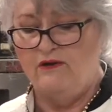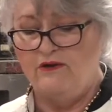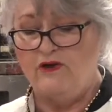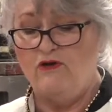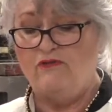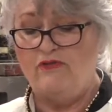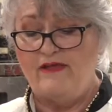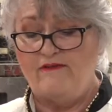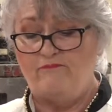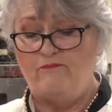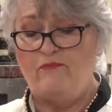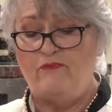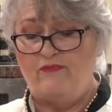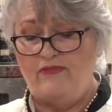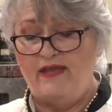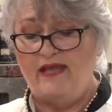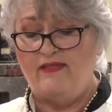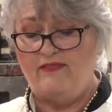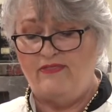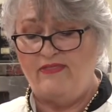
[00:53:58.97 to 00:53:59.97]
No, they,
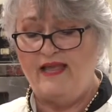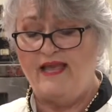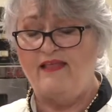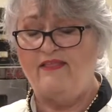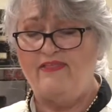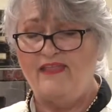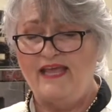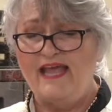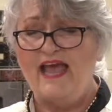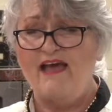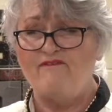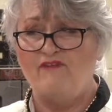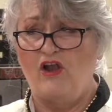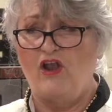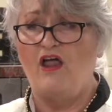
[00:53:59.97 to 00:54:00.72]
they, they, they have a